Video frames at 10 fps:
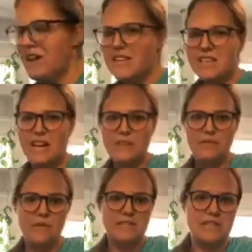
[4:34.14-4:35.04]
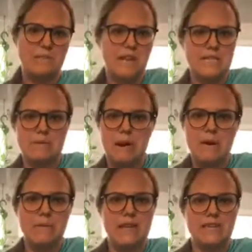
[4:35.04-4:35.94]
10 to 14 minutes. It probably
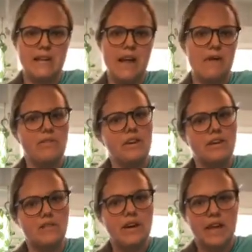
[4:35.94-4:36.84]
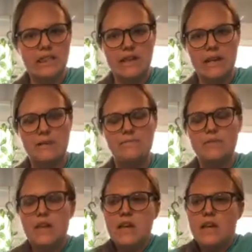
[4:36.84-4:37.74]
depends on how thick you cut them,
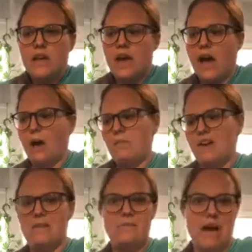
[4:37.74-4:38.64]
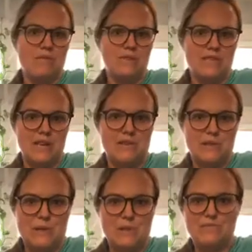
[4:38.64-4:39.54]
how big of mounds that you
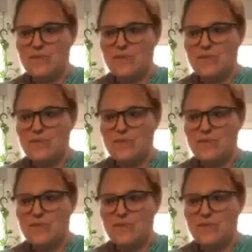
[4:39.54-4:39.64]
do.